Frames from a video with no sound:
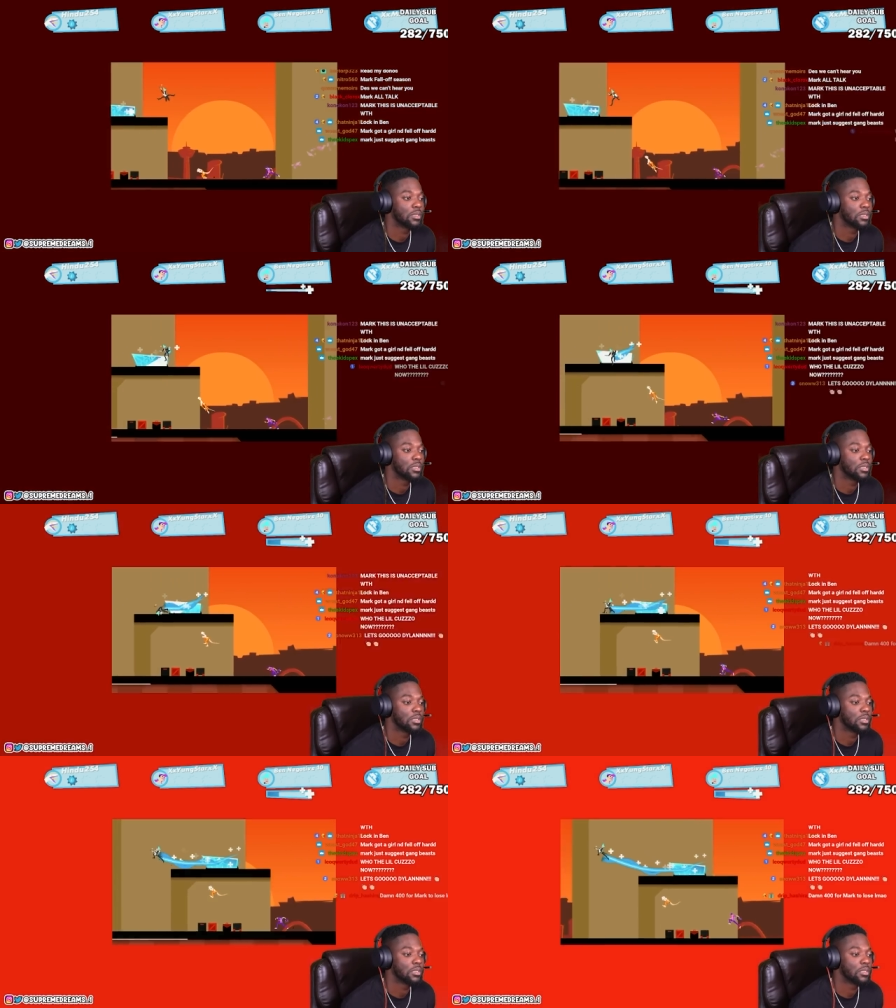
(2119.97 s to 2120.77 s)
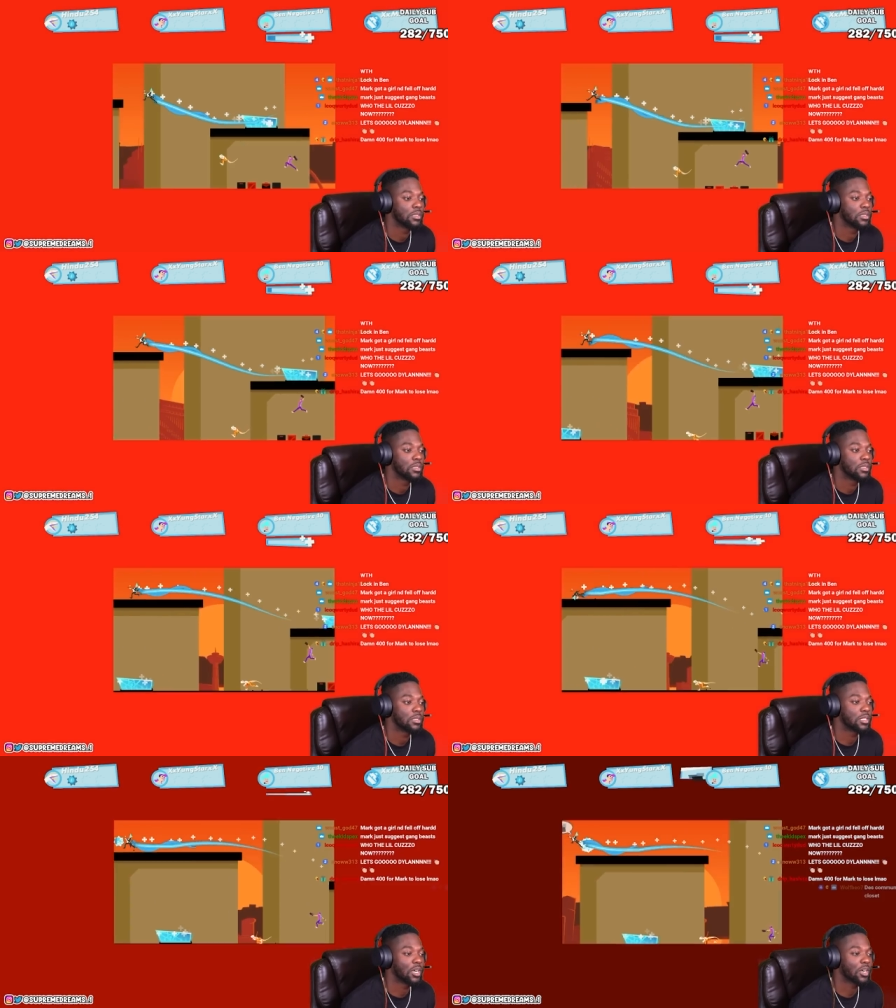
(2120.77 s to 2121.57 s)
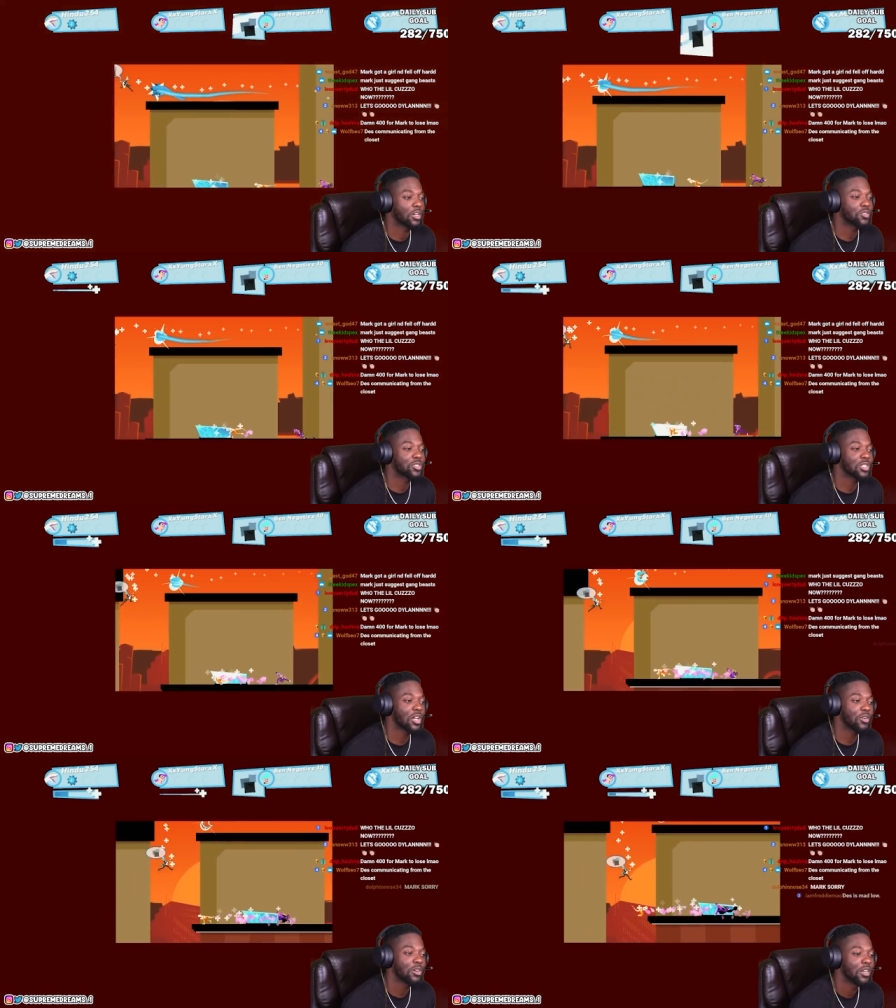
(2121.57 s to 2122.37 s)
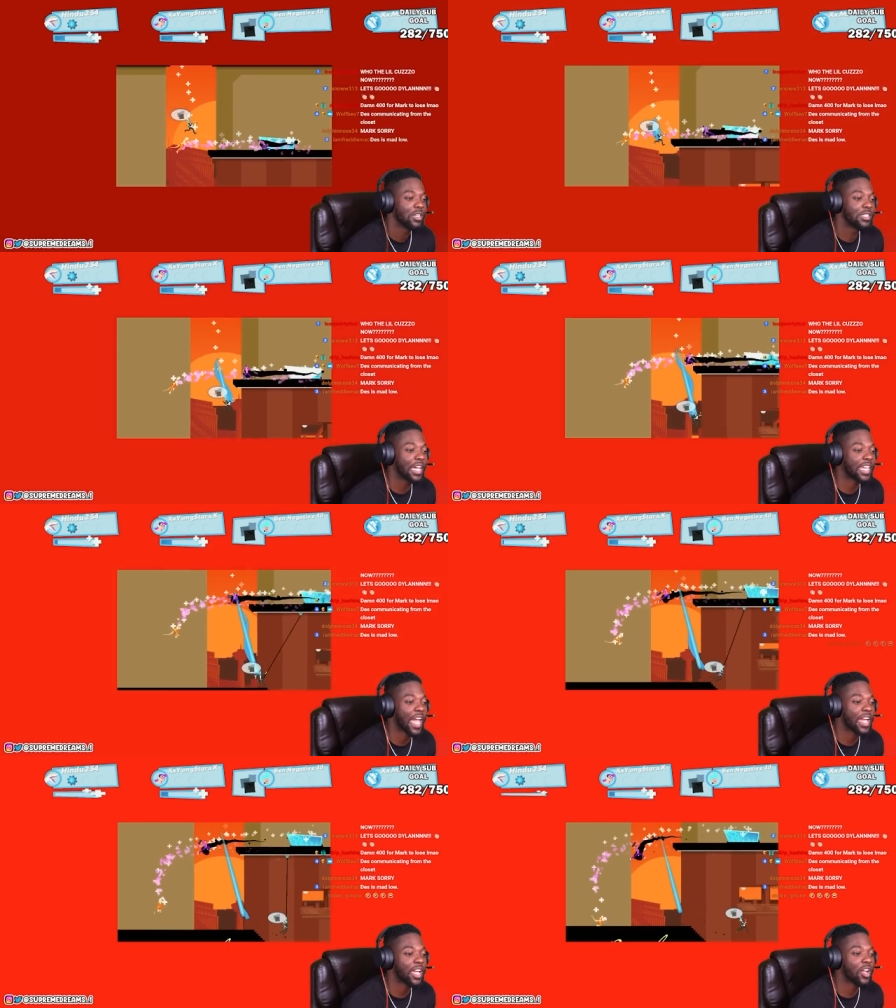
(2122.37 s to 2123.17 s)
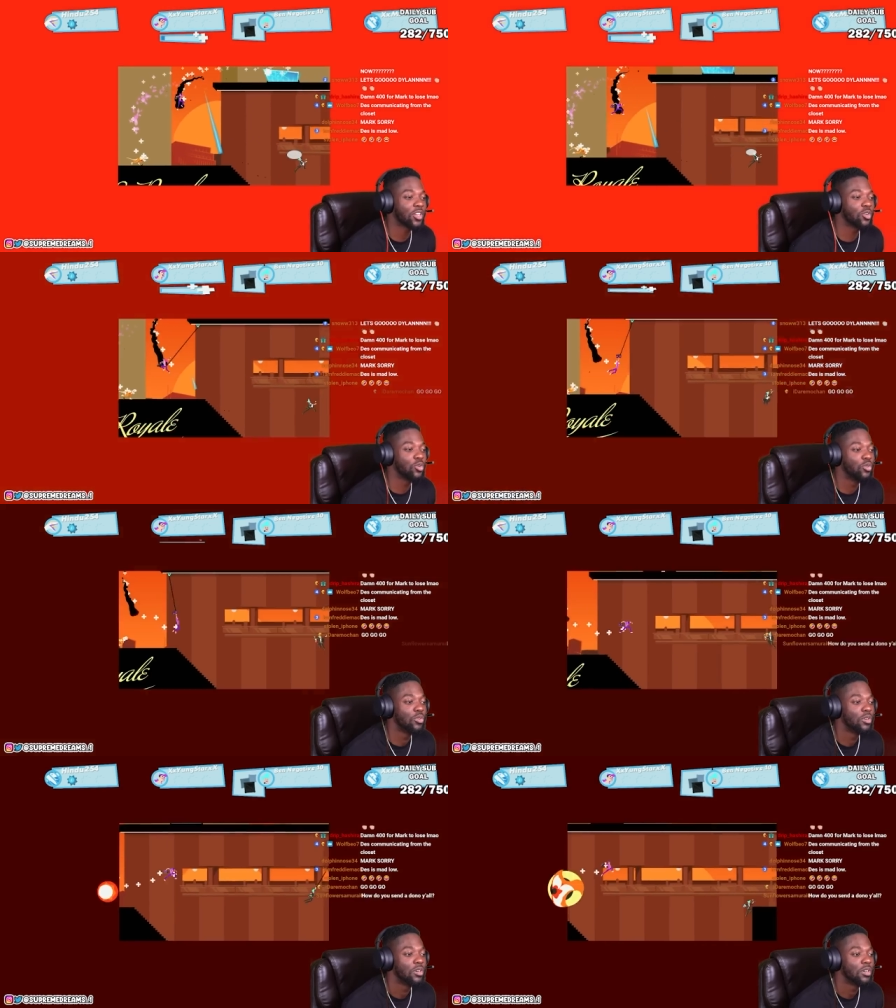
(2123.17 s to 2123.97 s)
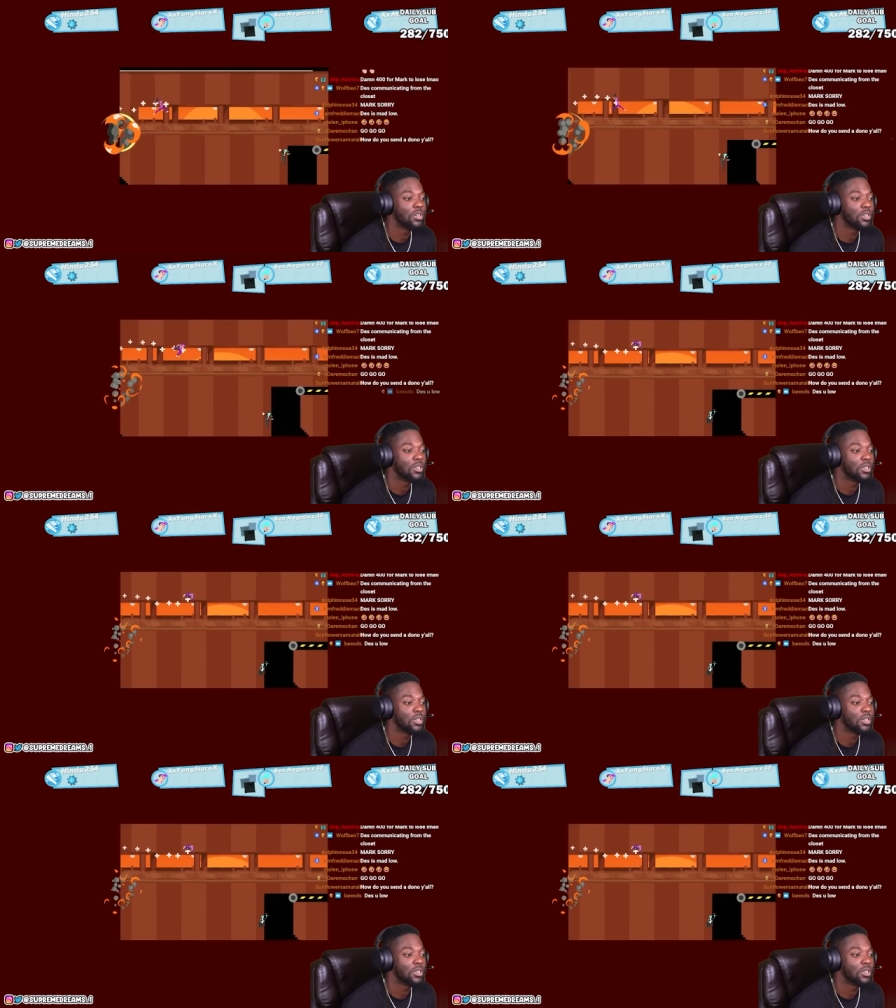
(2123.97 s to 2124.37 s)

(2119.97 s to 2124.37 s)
hear me? Dog, are you hello, slow? Hello? They can't hear hello, you. Hello, hello, hello.